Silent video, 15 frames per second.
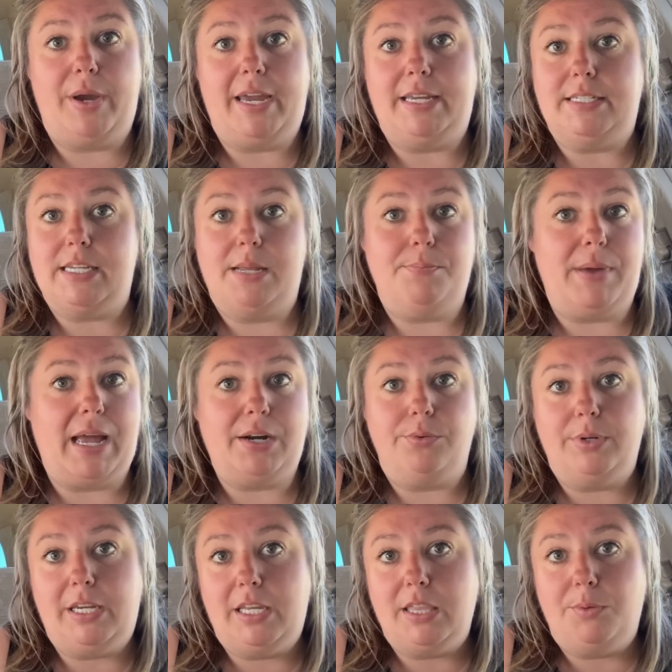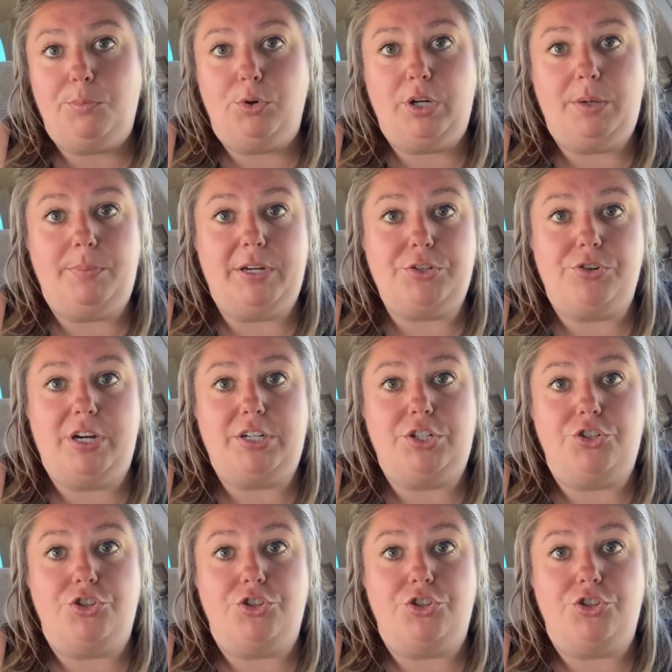a dead battery in the morning by trying to